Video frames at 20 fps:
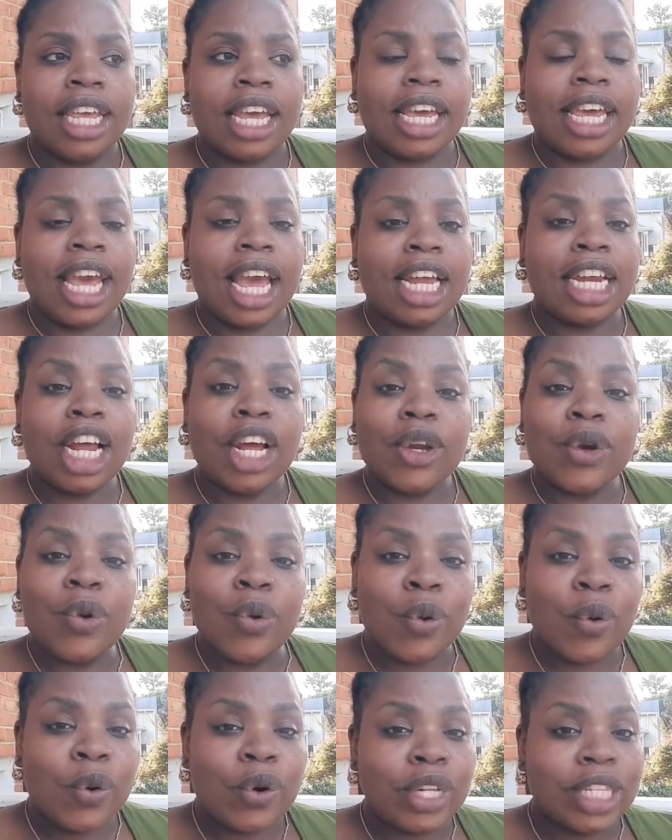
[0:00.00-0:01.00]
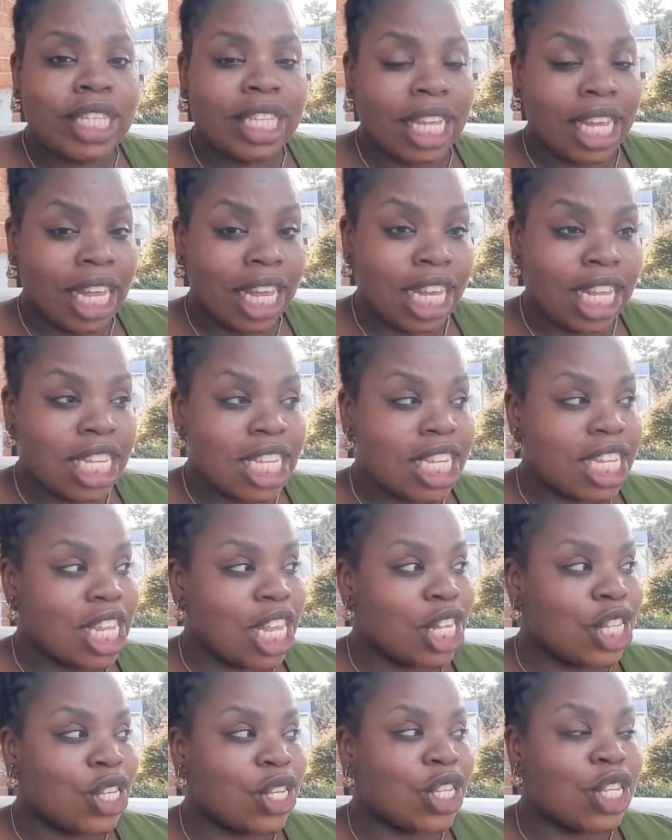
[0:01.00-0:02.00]
you cannot do
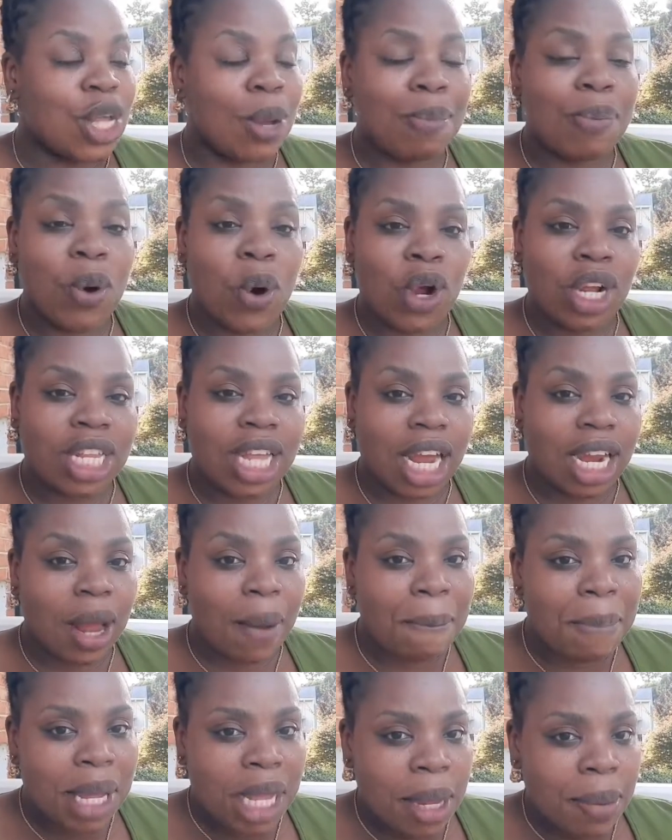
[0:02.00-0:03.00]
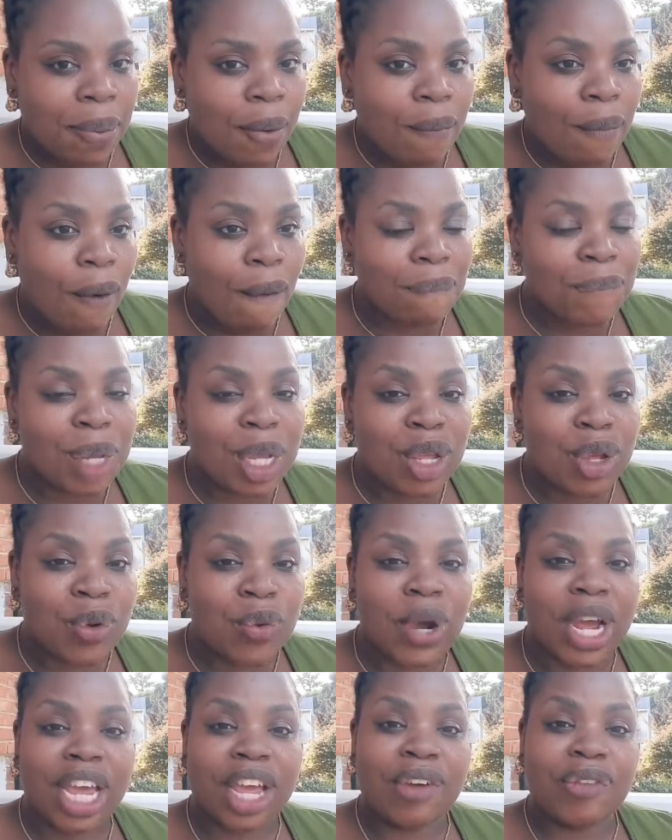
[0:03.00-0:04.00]
things to support other people, but me,
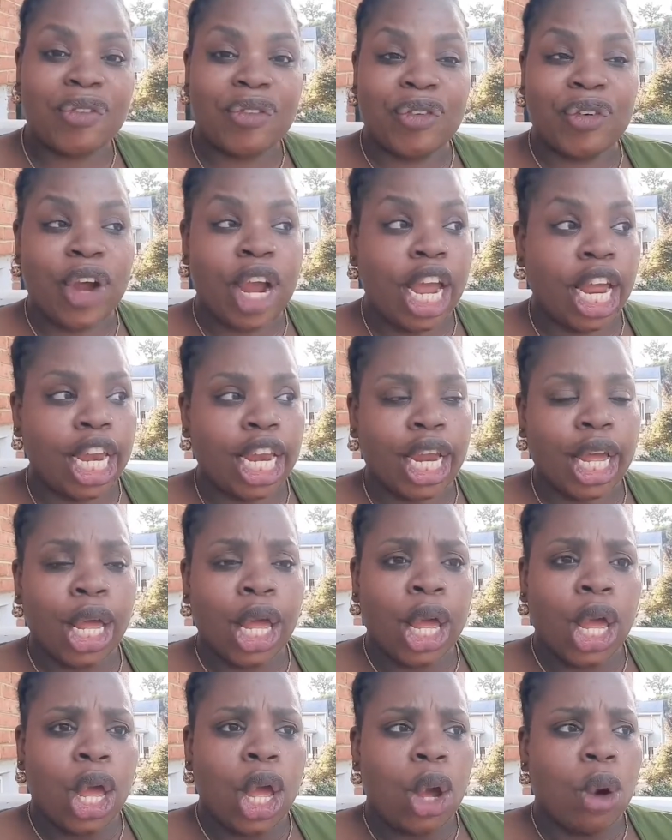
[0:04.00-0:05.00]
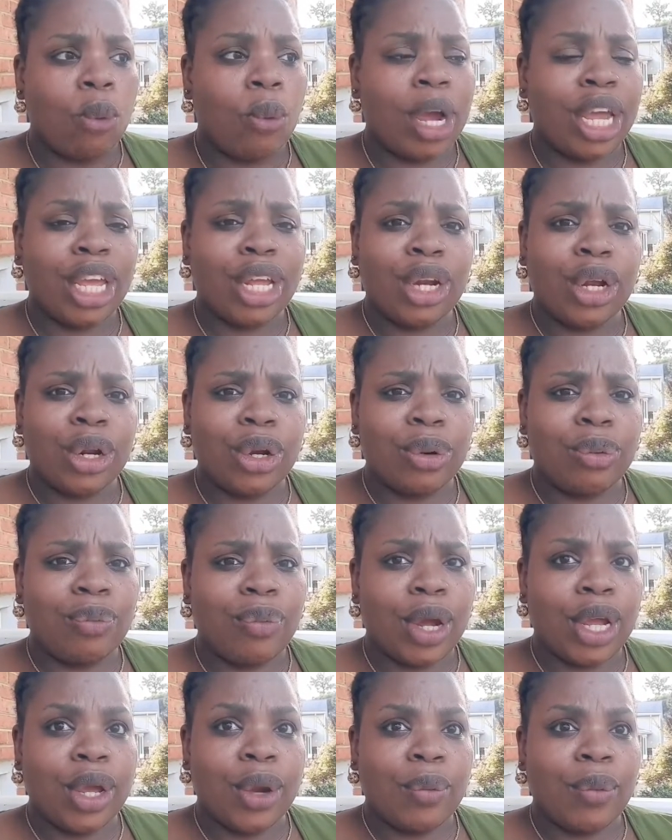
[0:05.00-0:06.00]
where your friend, where you
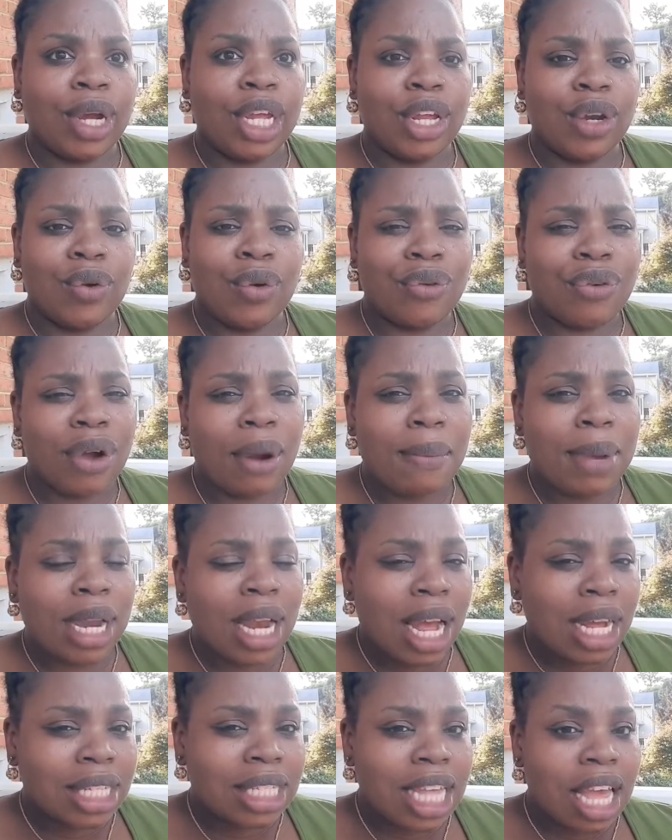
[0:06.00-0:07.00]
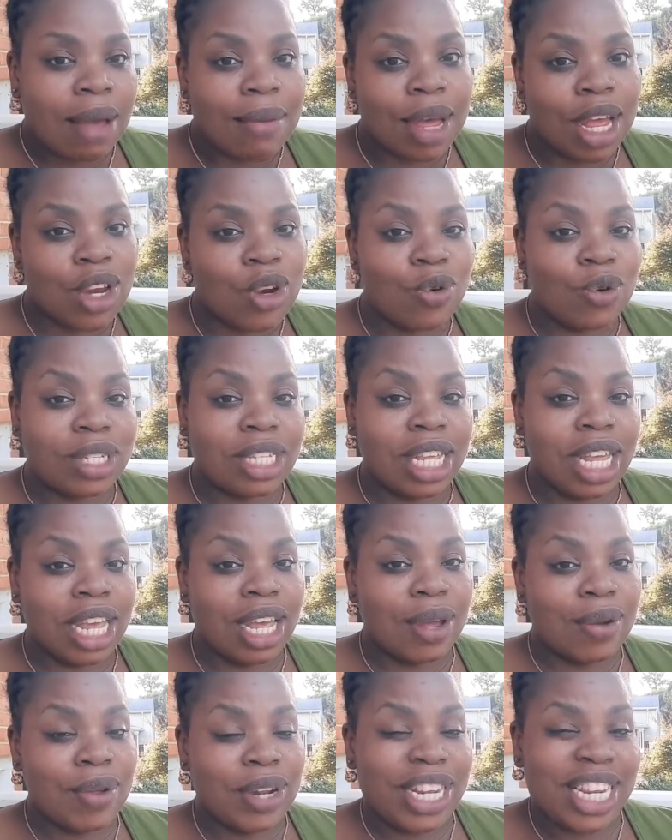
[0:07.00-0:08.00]
know from a long time, I know
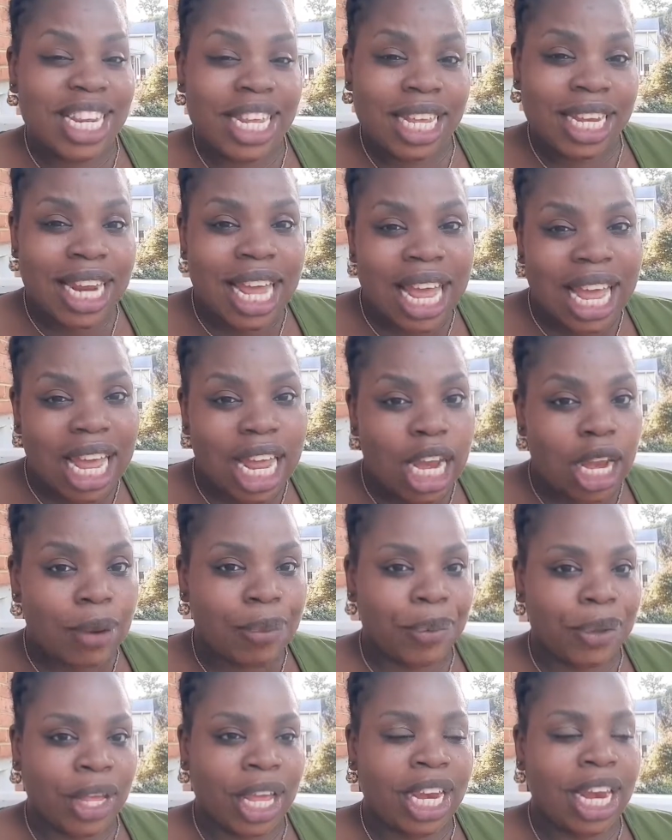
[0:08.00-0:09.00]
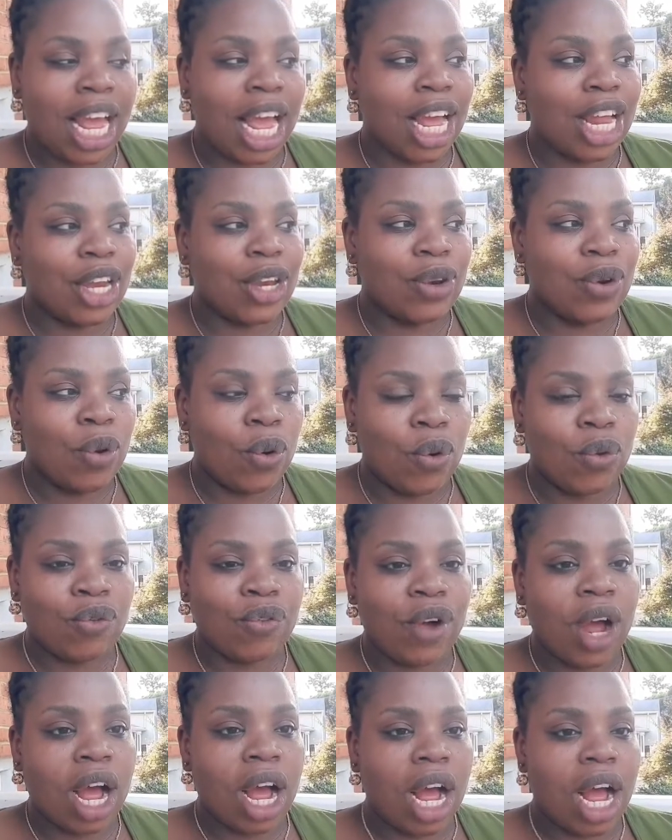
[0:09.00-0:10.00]
say need help, you know, do
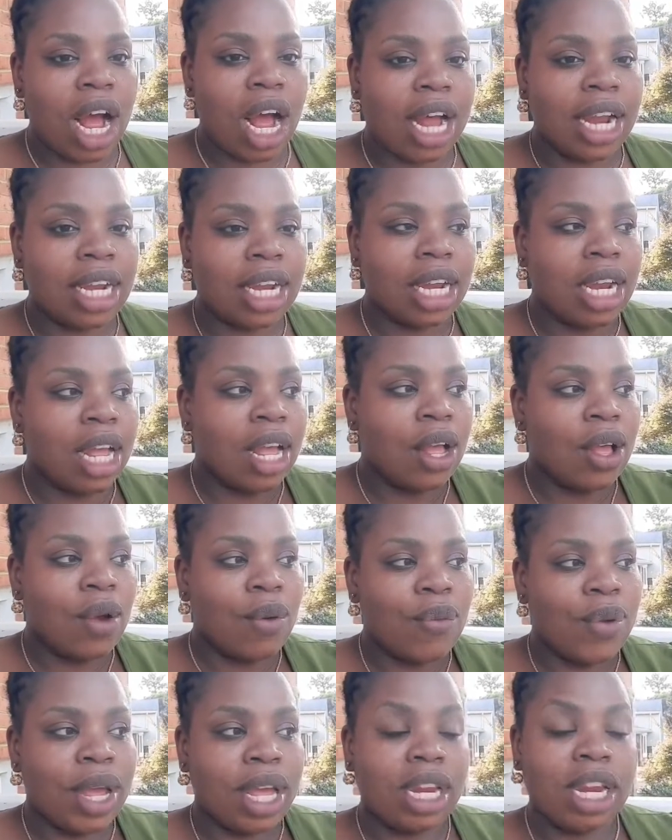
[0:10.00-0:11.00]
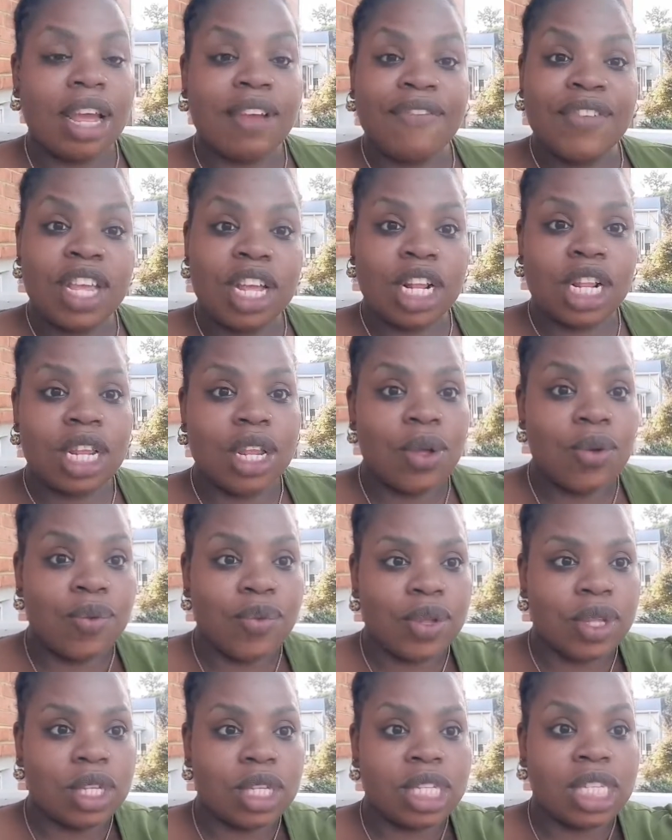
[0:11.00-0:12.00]
far and where the big
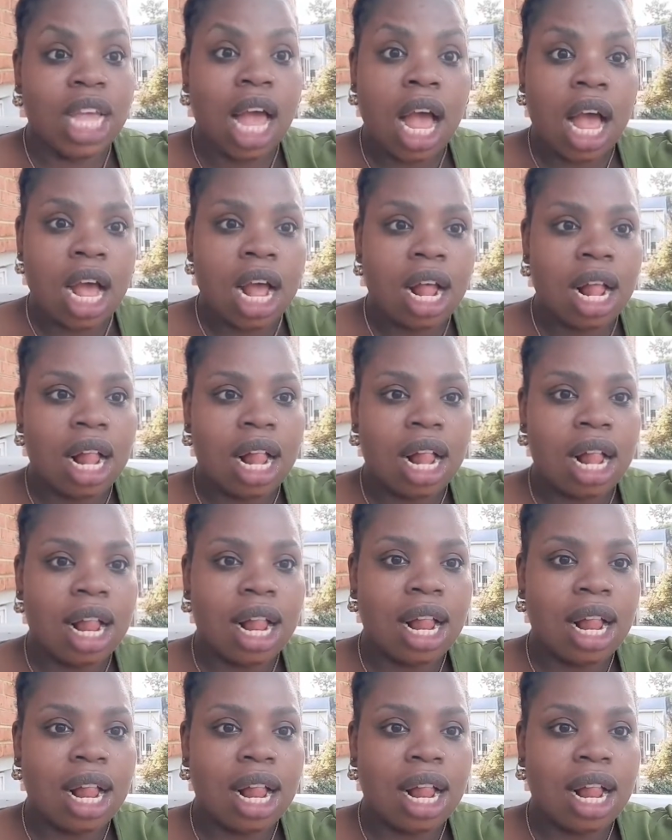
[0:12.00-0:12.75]
song.